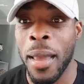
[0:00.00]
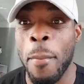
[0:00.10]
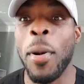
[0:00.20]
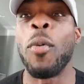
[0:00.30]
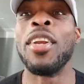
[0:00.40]

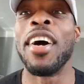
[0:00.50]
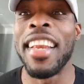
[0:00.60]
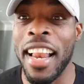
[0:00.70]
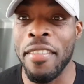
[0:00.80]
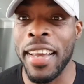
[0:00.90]
But we're not in
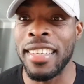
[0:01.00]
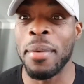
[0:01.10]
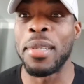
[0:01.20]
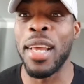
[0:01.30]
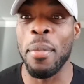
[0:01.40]
an elevator, I'm
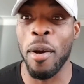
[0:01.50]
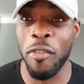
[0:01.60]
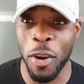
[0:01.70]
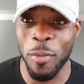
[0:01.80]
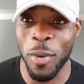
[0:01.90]
sat in my
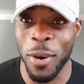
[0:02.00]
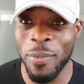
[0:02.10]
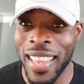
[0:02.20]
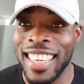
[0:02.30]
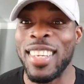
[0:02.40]
front room,
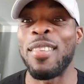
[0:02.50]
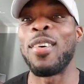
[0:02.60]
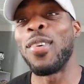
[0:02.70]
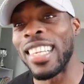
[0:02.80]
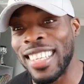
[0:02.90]
so I've got
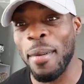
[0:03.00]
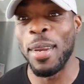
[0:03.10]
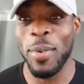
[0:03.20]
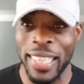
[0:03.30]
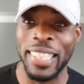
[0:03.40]
all the time in the
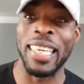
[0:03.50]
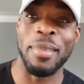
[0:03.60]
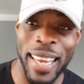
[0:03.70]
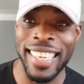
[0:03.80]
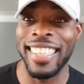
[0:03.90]
world to
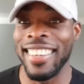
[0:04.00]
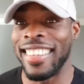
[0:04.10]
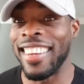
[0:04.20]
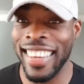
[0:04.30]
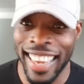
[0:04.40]
explain to you,
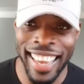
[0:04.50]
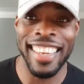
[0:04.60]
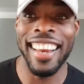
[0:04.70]
so yeah,